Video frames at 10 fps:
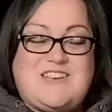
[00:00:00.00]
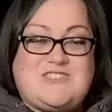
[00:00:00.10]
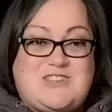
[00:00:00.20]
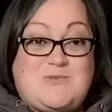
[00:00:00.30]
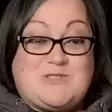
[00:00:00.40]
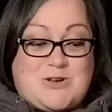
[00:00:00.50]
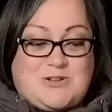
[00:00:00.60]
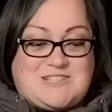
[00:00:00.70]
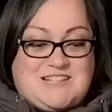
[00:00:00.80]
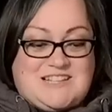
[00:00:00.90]
She was
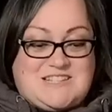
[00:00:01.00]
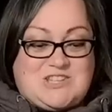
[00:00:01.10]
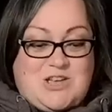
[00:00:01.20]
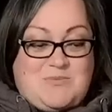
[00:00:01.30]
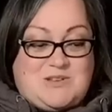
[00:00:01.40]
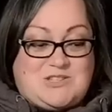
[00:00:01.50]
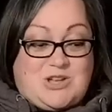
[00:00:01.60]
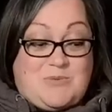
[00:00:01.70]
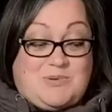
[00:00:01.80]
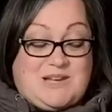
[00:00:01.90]
utterly determined to
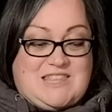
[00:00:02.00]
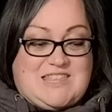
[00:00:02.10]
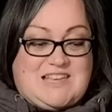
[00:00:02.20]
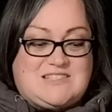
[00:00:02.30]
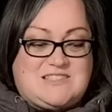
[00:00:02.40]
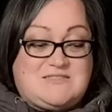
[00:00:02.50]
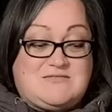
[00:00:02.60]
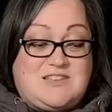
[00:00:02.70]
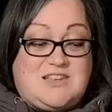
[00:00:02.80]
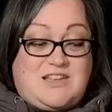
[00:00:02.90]
complete this,
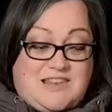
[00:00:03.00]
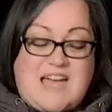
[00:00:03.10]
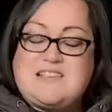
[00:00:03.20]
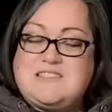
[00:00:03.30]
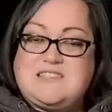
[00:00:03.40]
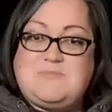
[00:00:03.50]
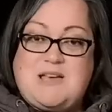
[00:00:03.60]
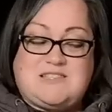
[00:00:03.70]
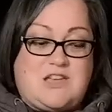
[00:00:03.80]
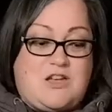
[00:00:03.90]
her last
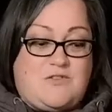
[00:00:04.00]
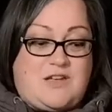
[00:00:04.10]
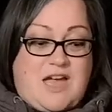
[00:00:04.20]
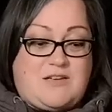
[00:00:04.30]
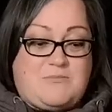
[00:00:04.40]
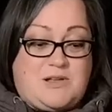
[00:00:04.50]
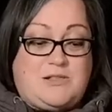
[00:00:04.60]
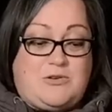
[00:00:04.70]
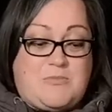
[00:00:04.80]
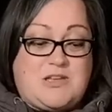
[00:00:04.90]
Passover
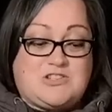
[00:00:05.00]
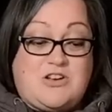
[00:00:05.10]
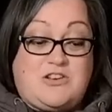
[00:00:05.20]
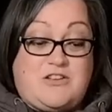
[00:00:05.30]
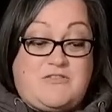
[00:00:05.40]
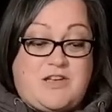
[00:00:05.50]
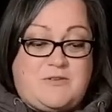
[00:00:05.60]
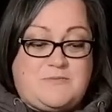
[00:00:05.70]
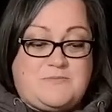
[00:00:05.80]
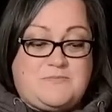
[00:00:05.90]
pilgrimage on her
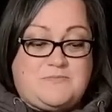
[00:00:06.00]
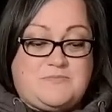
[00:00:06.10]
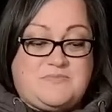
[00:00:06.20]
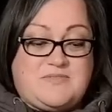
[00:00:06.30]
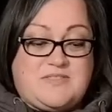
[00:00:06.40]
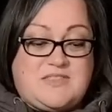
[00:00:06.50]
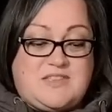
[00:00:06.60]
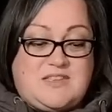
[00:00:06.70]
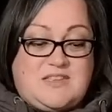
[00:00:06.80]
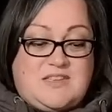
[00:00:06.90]
own.
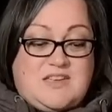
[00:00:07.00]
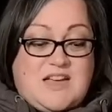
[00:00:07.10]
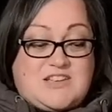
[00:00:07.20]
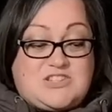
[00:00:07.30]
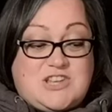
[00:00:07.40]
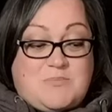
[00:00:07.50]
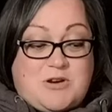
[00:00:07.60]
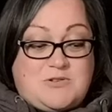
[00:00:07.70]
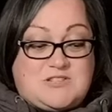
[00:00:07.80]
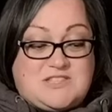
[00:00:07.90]
As she
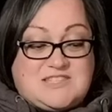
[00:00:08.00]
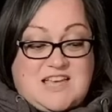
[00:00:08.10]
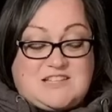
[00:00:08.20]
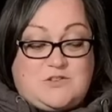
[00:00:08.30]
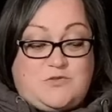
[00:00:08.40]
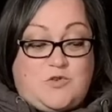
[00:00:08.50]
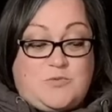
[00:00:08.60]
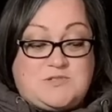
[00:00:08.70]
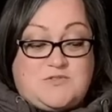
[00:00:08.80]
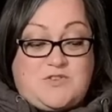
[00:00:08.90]
approached the scattered
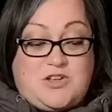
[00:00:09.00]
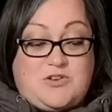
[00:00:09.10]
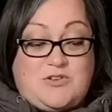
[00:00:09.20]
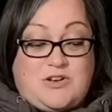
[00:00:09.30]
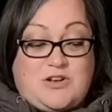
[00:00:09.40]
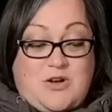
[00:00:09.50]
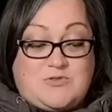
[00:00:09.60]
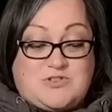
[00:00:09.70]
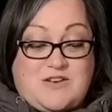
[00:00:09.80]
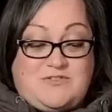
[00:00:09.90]
forms of her younger
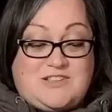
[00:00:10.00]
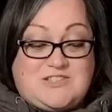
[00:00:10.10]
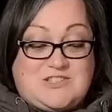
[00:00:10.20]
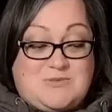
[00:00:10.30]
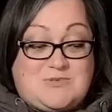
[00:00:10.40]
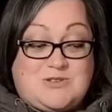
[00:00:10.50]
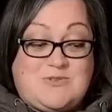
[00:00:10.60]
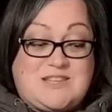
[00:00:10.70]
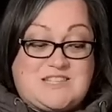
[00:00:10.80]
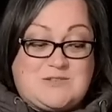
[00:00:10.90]
co-travellers, she was
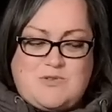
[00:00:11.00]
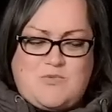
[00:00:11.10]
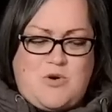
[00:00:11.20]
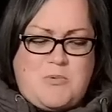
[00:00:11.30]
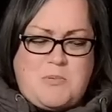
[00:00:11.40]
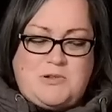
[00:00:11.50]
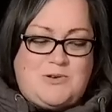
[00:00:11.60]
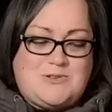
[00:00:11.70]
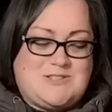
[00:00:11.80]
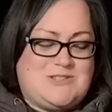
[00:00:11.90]
greeted with warm
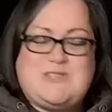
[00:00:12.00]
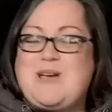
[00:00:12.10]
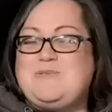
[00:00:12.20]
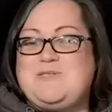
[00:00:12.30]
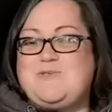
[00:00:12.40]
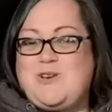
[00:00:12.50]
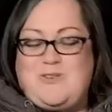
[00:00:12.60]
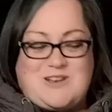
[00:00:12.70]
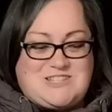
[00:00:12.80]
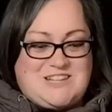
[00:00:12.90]
applause and shouts of
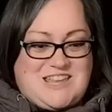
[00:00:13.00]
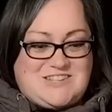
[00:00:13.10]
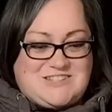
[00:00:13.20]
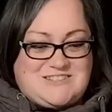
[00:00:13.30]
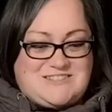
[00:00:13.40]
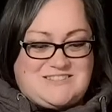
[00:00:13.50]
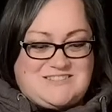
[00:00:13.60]
congratulation.